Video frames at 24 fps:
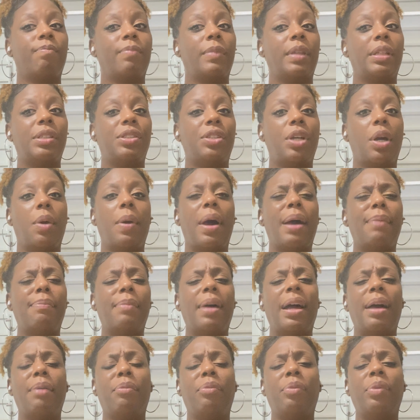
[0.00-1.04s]
So
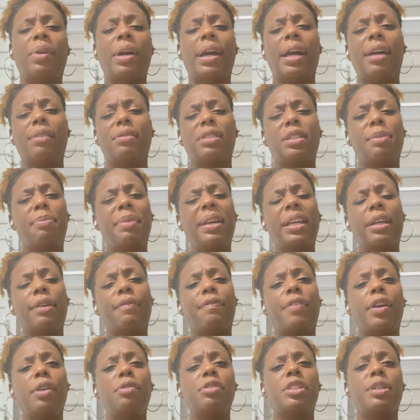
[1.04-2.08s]
I was a bit
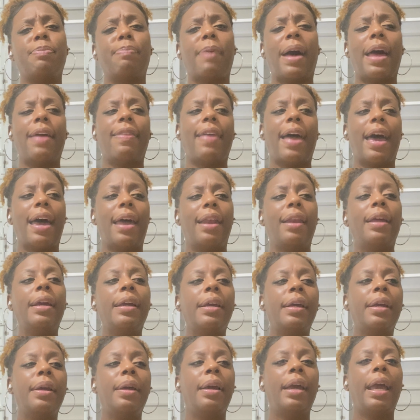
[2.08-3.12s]
confused by that.
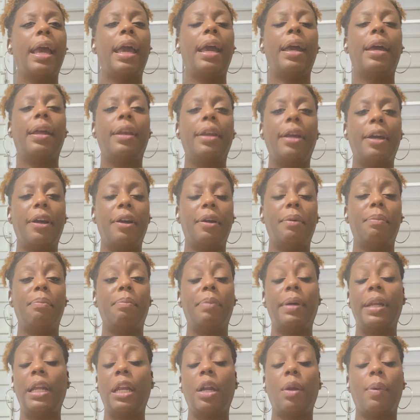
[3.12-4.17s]
And
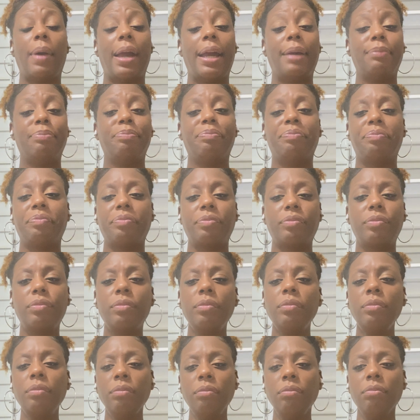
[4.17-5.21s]
but anyway,
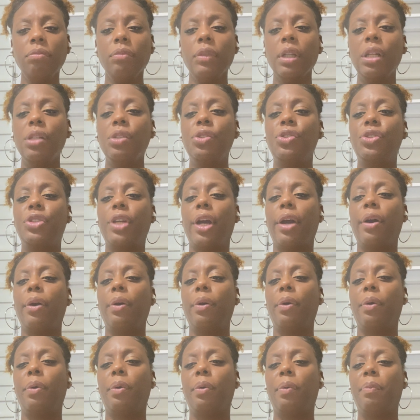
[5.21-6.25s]

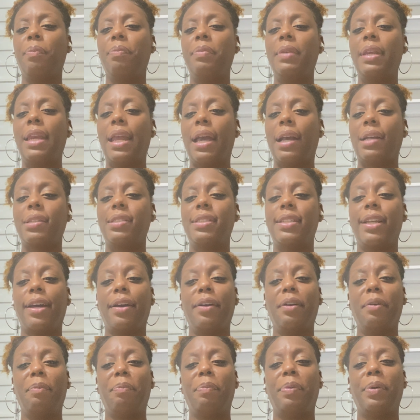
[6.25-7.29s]
so next
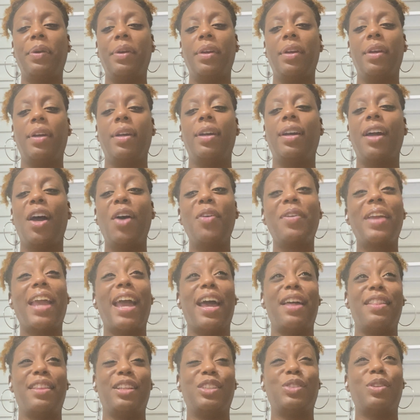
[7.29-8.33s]
up, oh
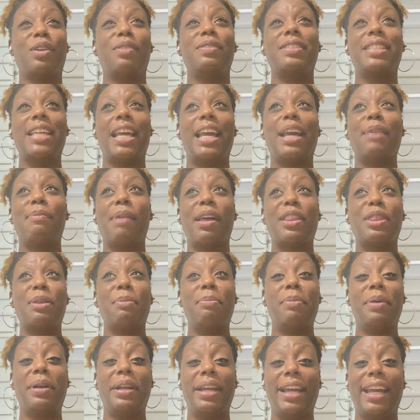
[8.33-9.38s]
yeah, that's what I was saying about the
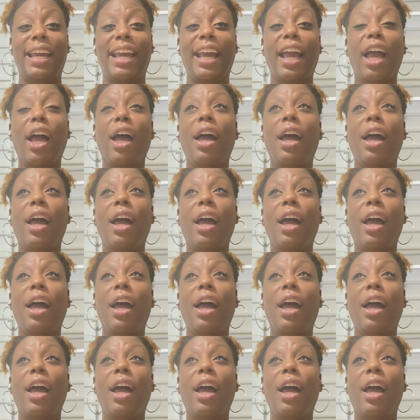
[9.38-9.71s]
money.